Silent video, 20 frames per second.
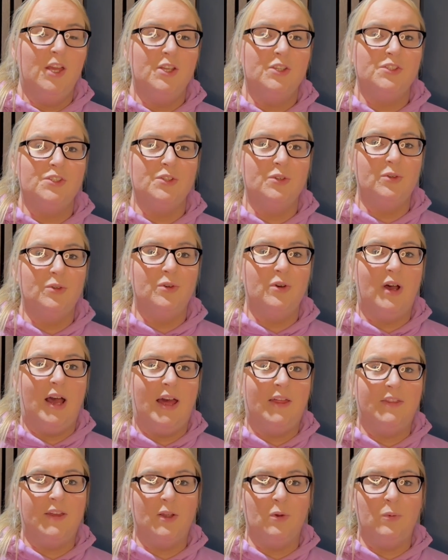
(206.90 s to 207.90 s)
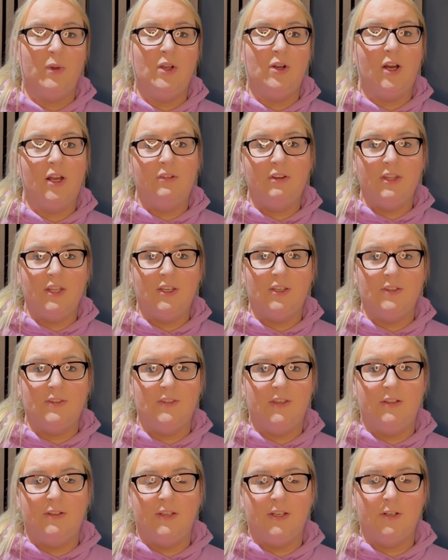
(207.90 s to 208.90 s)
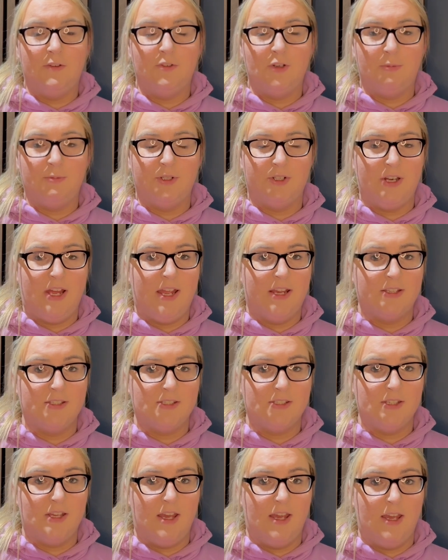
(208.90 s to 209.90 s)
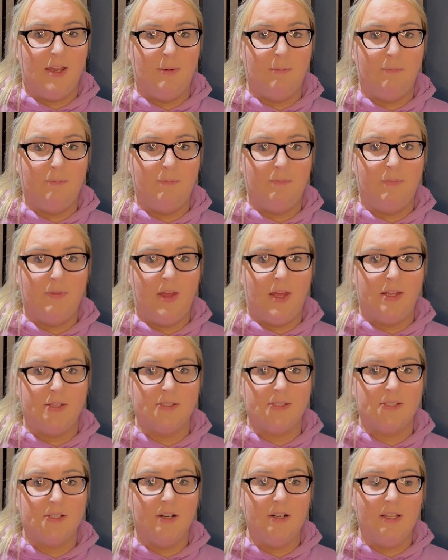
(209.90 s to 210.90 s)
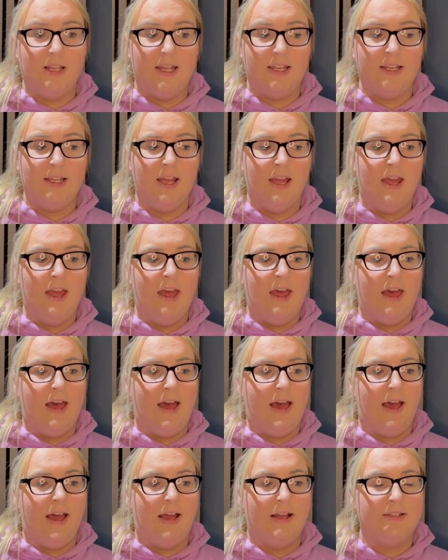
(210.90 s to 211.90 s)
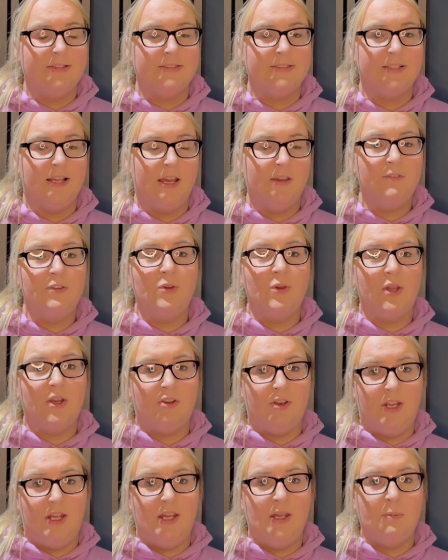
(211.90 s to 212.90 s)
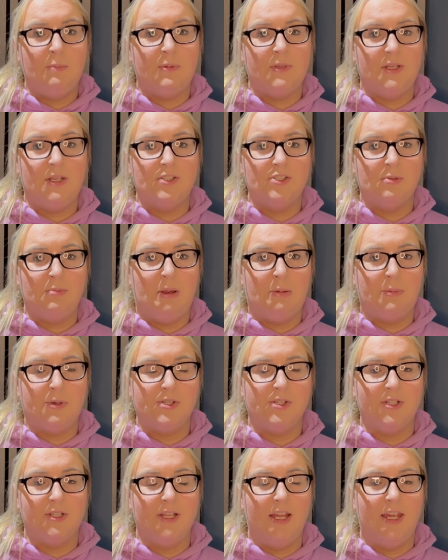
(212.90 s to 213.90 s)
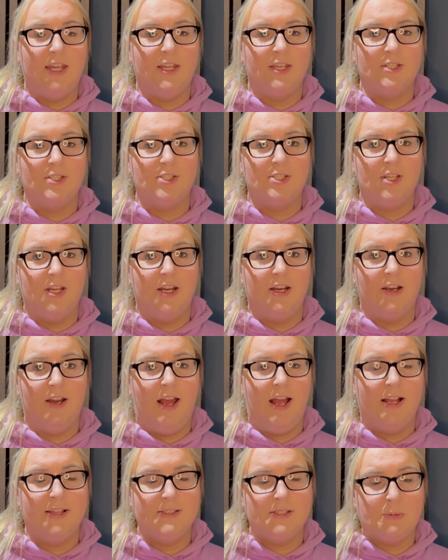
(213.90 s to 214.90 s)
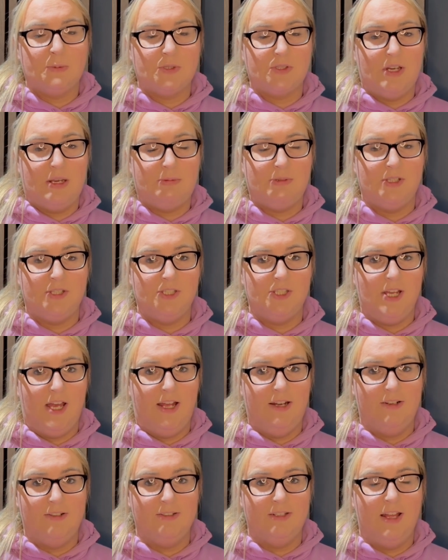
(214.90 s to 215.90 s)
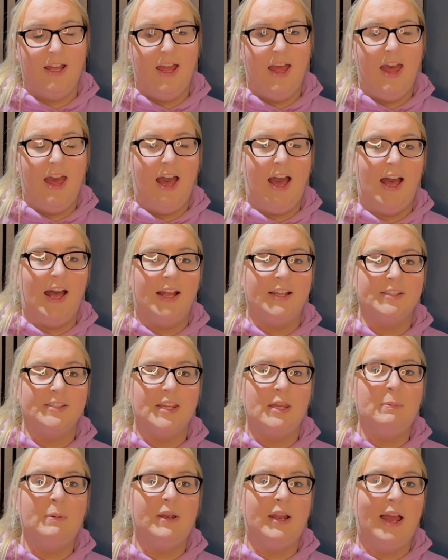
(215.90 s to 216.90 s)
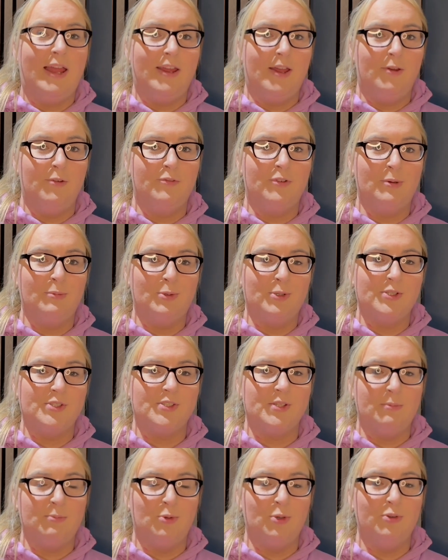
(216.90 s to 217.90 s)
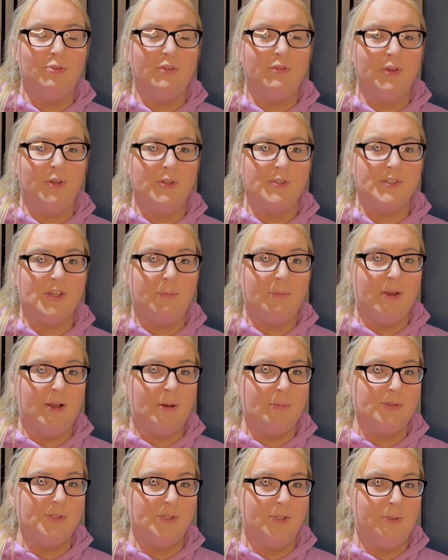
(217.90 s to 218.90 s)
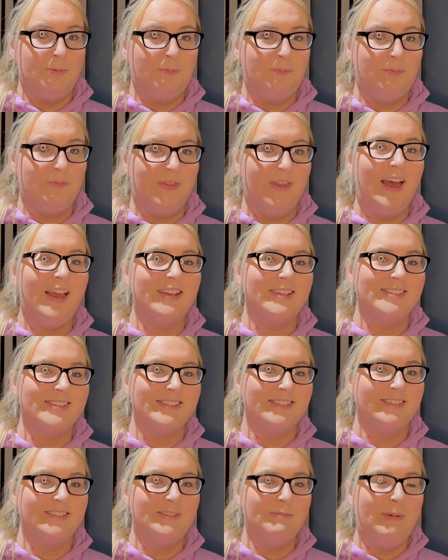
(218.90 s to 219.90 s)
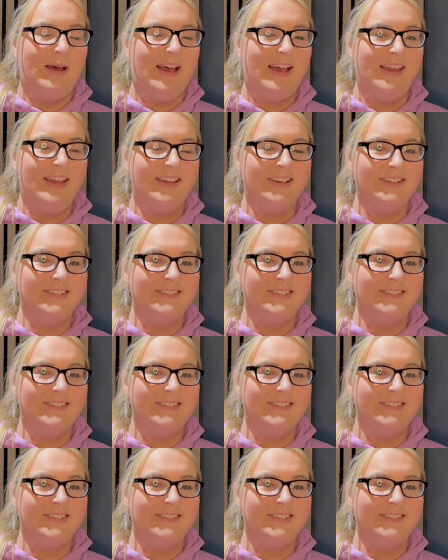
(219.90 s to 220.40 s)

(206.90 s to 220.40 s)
So I think we got a really good deal here from Greggs um, in Stirling. And if you agree, please remember to like, share, and subscribe to the channel. And keep an eye out for more some more reviews coming up soon. Thanks. Bye.